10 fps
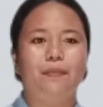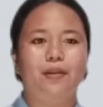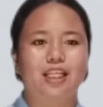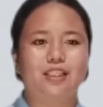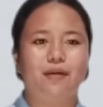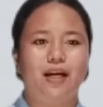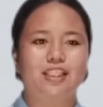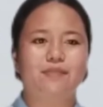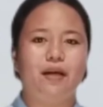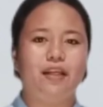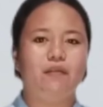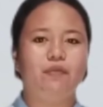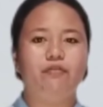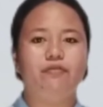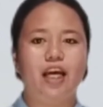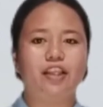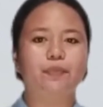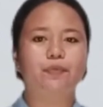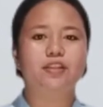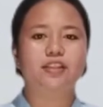Plasma is made up of
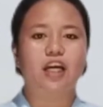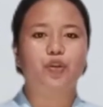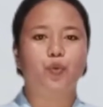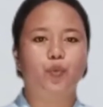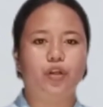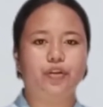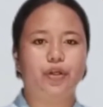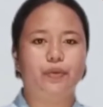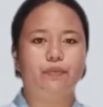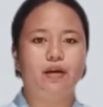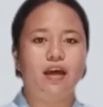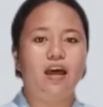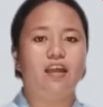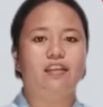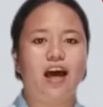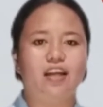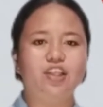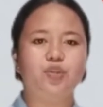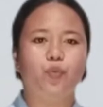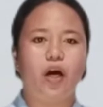90% water. That
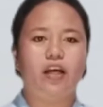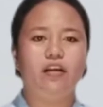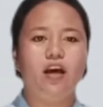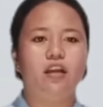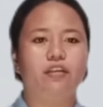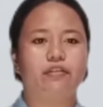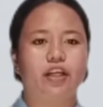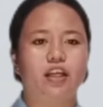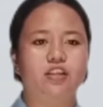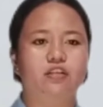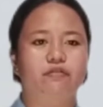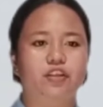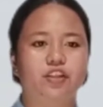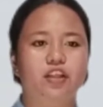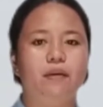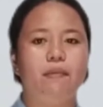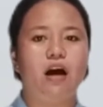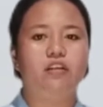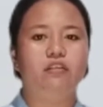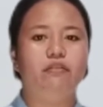is why drinking sufficient
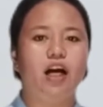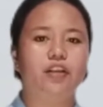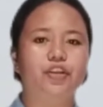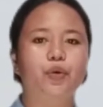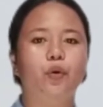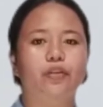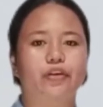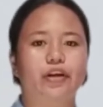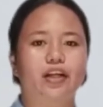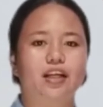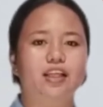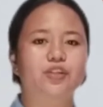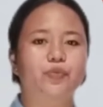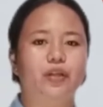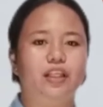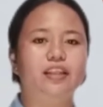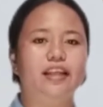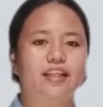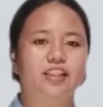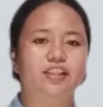amount of healthy water is really
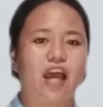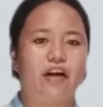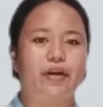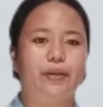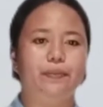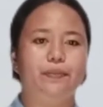necessary.